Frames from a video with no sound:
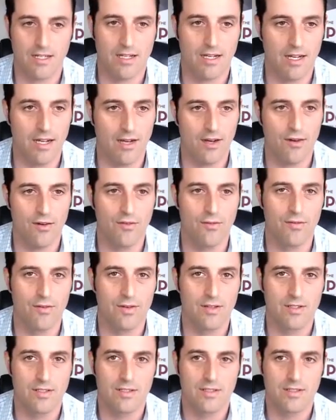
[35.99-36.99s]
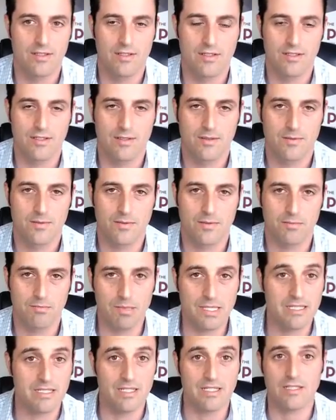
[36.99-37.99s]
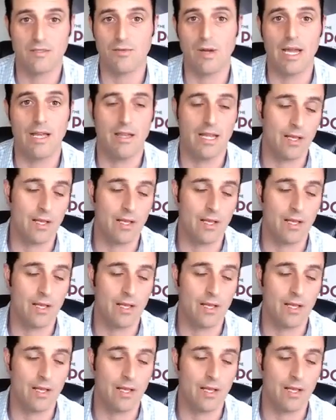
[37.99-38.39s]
of business, right?